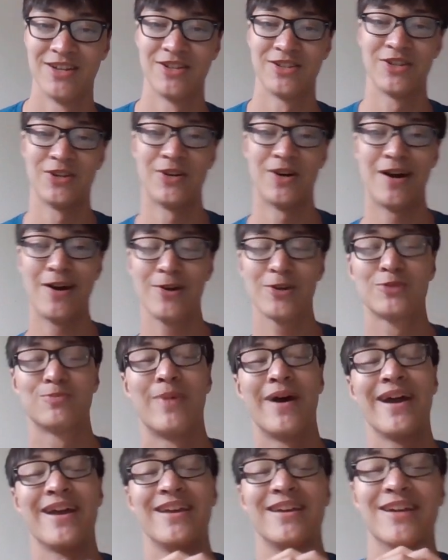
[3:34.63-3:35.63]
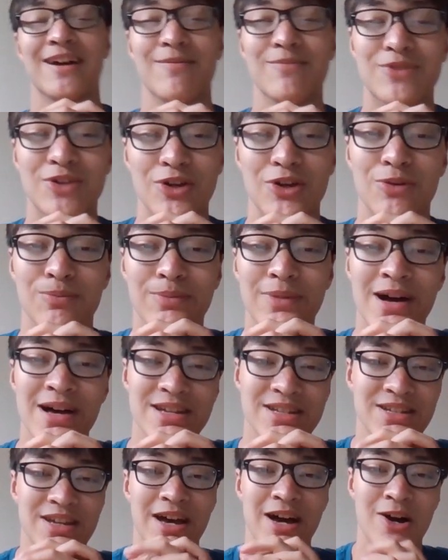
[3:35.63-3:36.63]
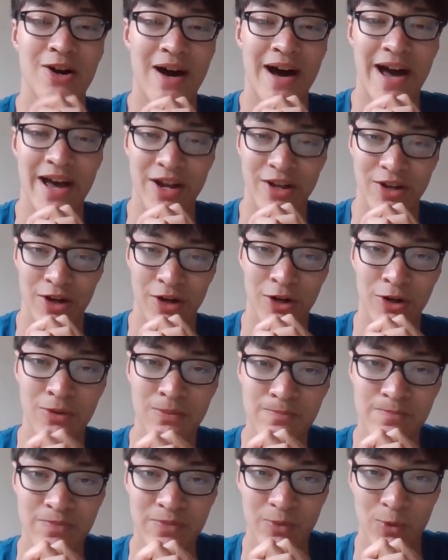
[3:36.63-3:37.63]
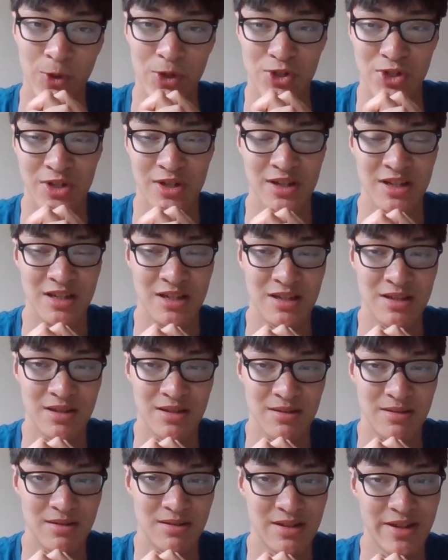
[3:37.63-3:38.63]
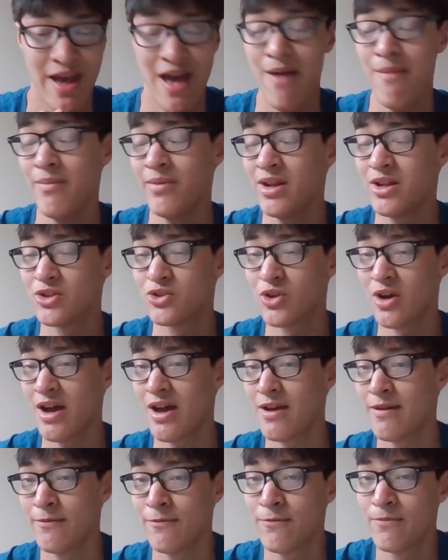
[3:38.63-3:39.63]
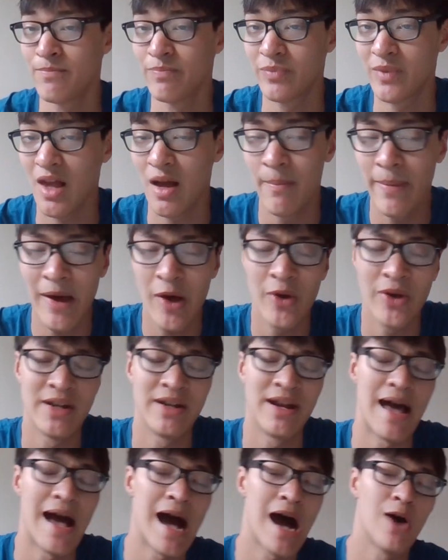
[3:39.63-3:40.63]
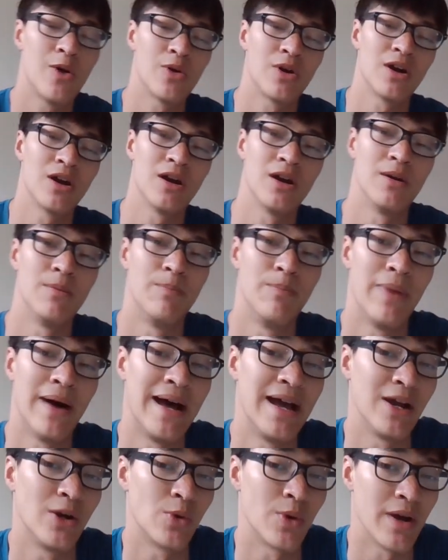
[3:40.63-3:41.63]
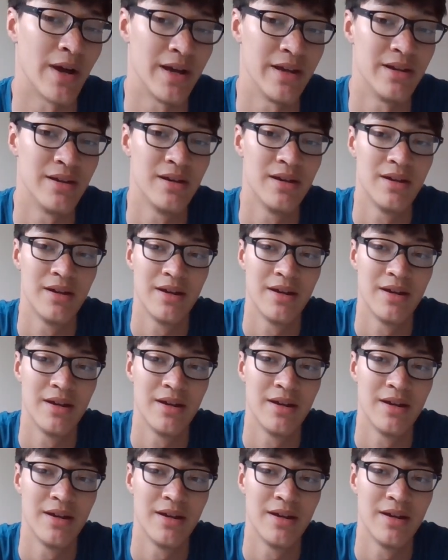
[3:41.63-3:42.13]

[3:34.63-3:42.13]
So I was biking up to Moscow, Idaho, which is 10-minute drive, about an hour bike ride.